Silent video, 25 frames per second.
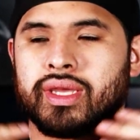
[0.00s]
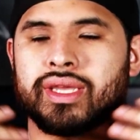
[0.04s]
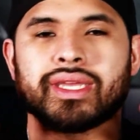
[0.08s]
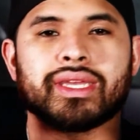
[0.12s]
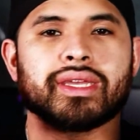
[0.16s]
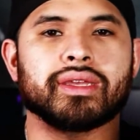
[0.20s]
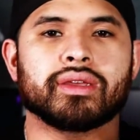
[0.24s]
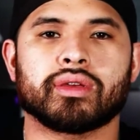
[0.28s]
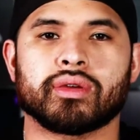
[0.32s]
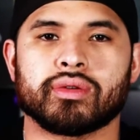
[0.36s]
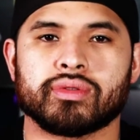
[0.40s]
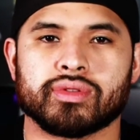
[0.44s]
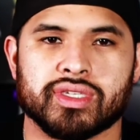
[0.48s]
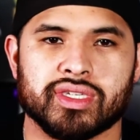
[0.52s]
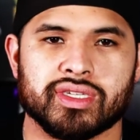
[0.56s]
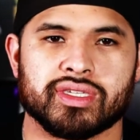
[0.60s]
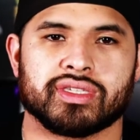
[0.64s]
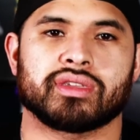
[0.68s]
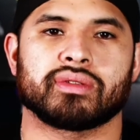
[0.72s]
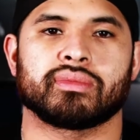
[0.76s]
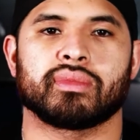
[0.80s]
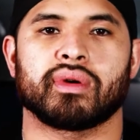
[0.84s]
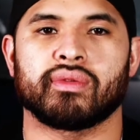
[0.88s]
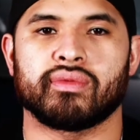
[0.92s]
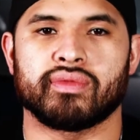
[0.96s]

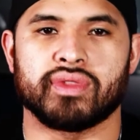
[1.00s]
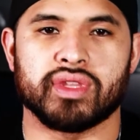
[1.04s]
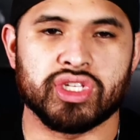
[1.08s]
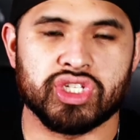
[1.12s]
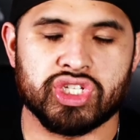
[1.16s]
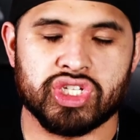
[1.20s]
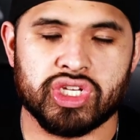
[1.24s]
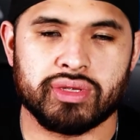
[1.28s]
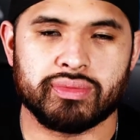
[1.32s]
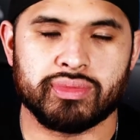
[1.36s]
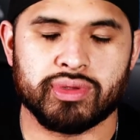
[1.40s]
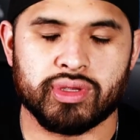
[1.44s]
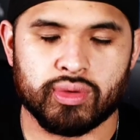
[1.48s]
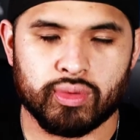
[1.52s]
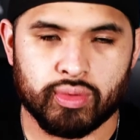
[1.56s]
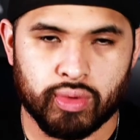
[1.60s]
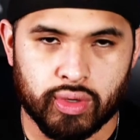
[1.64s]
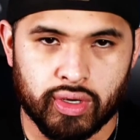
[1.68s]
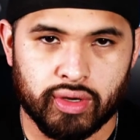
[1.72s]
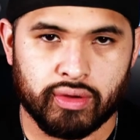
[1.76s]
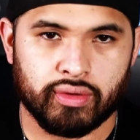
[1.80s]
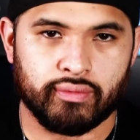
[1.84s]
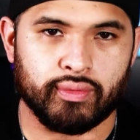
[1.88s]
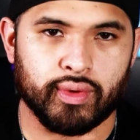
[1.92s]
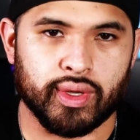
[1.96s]
ecosystem of the gym you
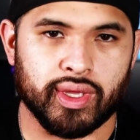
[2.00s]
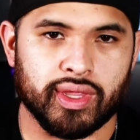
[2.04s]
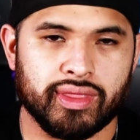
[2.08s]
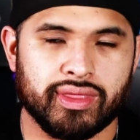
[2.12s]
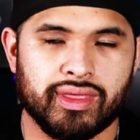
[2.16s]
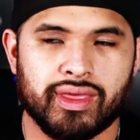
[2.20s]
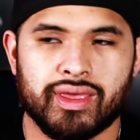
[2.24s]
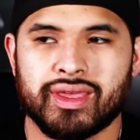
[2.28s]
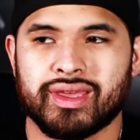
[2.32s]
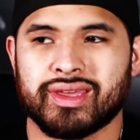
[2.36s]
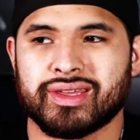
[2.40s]
work with.